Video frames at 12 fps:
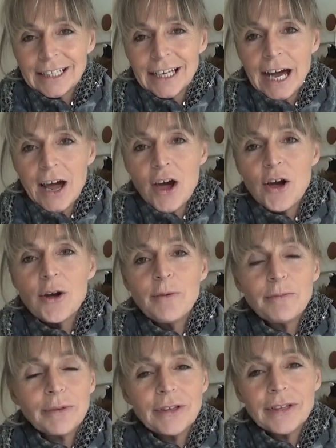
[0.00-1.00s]
I
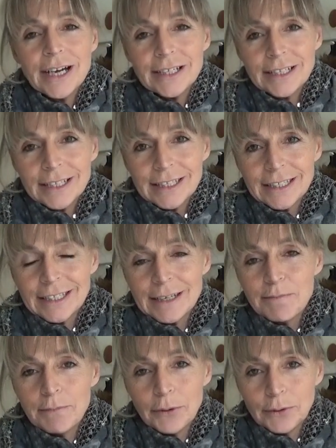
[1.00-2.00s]
hope that that's
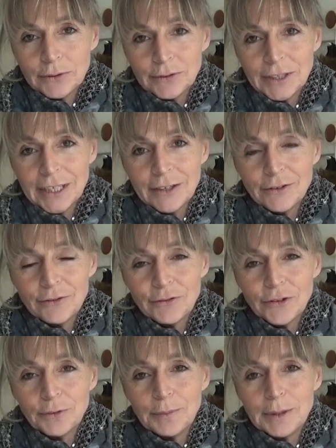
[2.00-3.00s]
simple enough
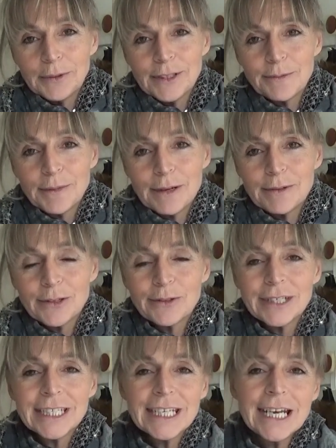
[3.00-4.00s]
for people to be able to
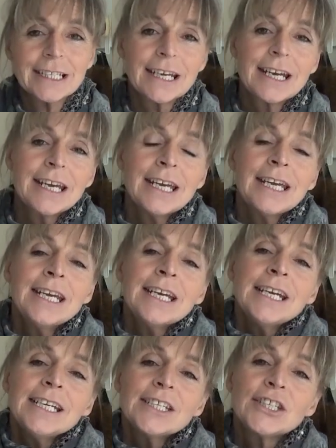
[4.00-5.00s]
understand.
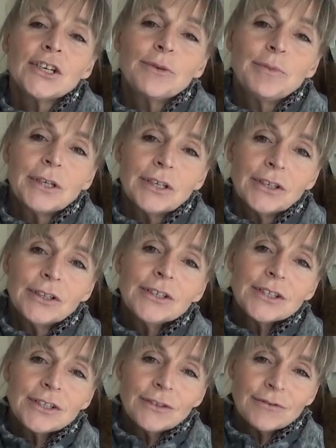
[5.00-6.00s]
So
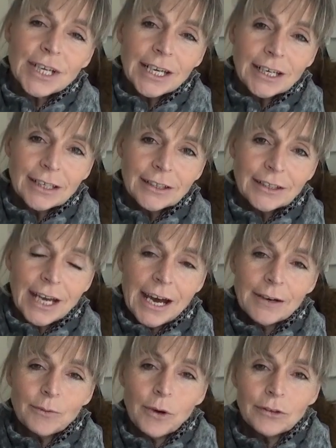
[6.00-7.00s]
because you've taken
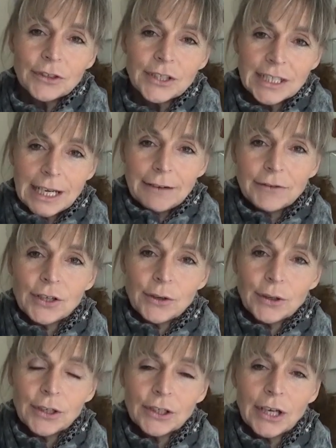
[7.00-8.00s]
that one slave
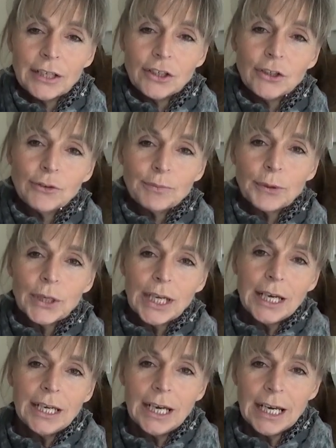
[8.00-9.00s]
token and you've put it
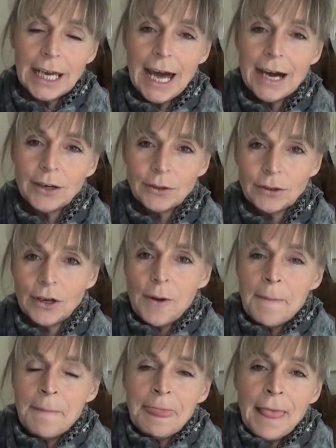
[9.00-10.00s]
in an account,
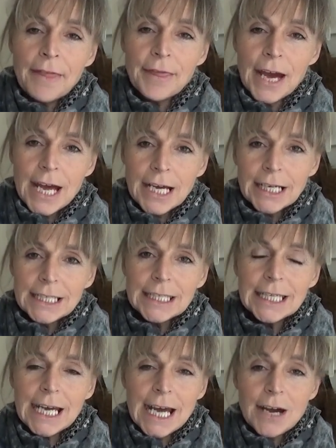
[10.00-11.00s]

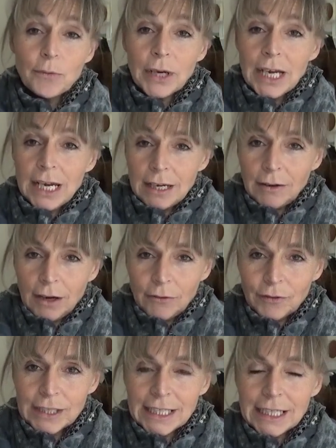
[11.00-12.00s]
that we
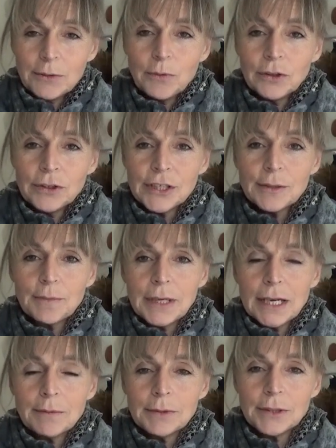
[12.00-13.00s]
obviously want to
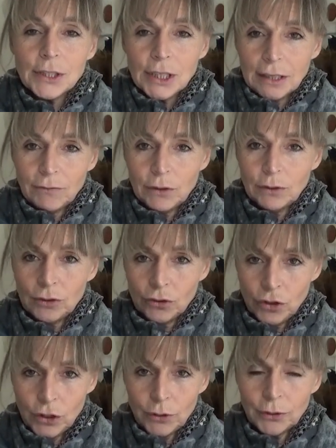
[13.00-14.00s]
be able to give you the
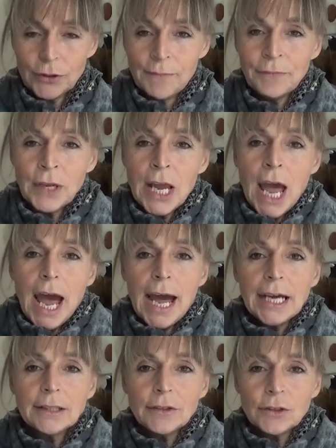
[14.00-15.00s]
truth.
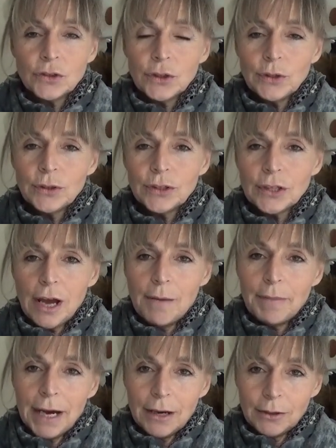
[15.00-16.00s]
And the truth
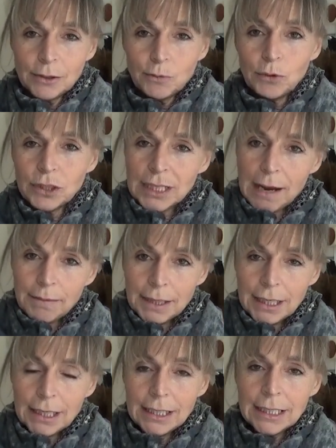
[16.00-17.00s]
about what's
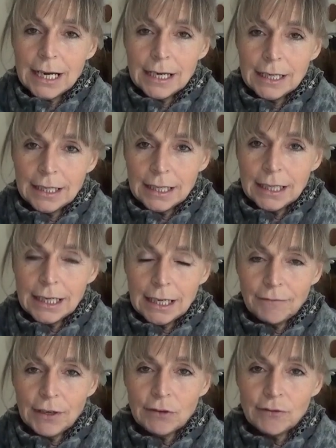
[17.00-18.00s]
happening inside the
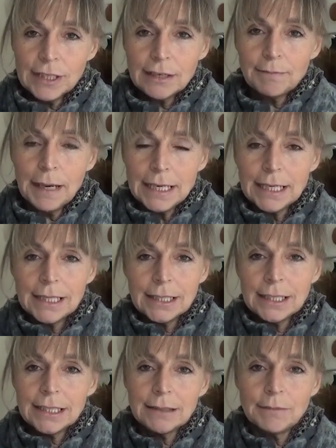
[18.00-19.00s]
Federal Reserve banking
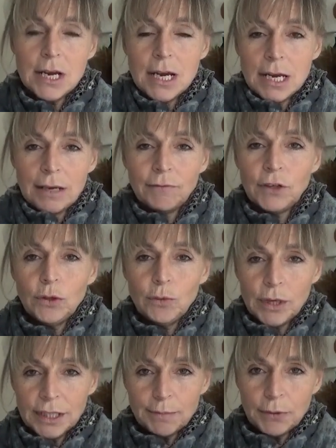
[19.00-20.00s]
system. If you
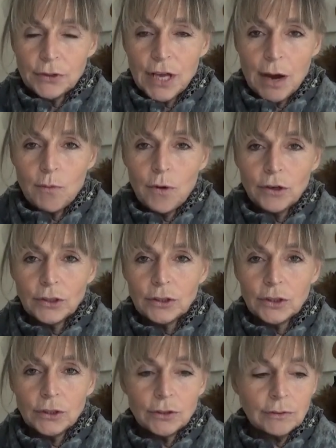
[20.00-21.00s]
were to put that
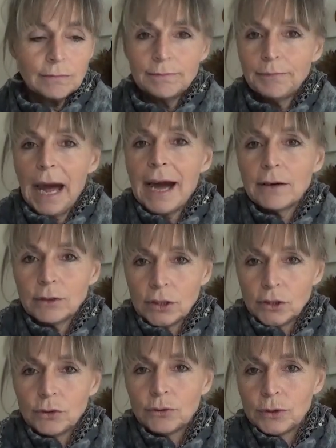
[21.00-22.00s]
£1
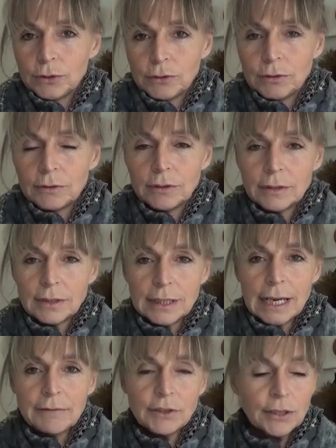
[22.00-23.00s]
euro
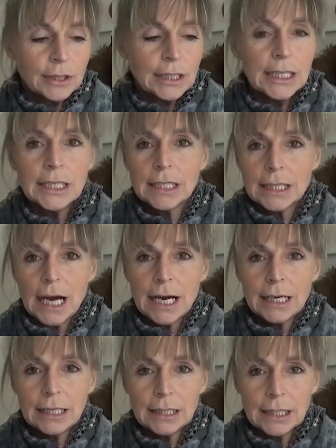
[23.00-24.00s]
slave token
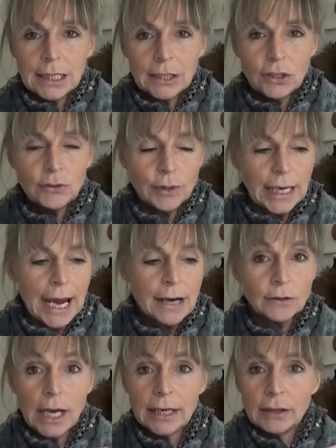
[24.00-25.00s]
inside your
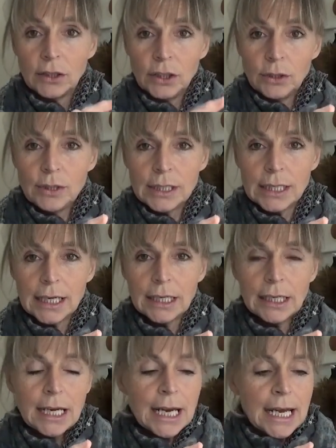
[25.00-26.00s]
account and use it,
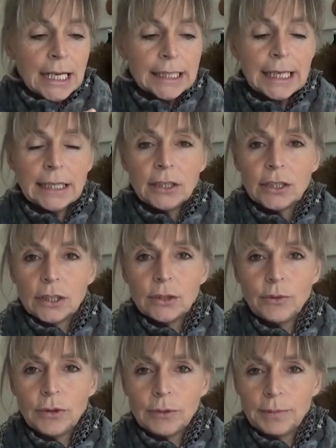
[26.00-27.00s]
then
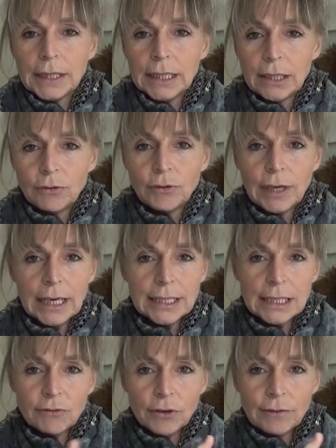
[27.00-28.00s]
you would be
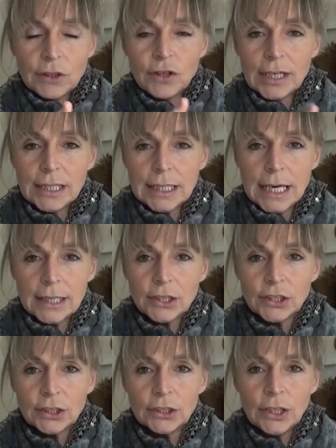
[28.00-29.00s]
creating for every
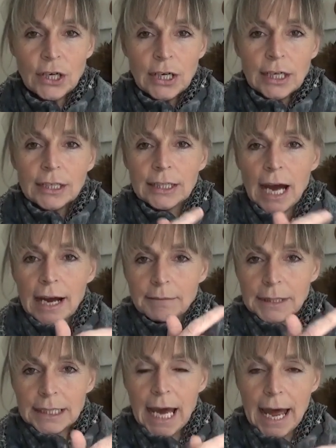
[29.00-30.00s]
transaction
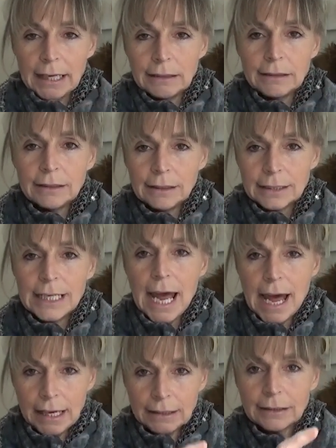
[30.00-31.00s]
times 10
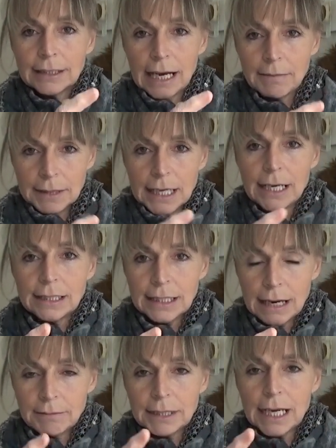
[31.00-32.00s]
debt, times 10,
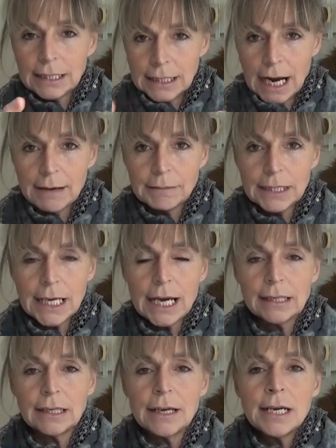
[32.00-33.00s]
times 10, times
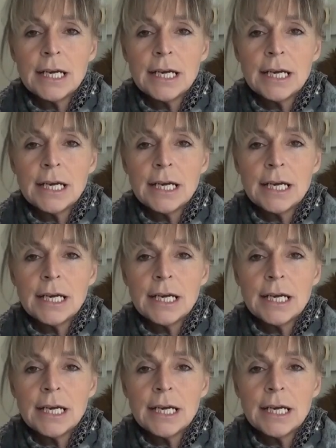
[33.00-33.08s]
10.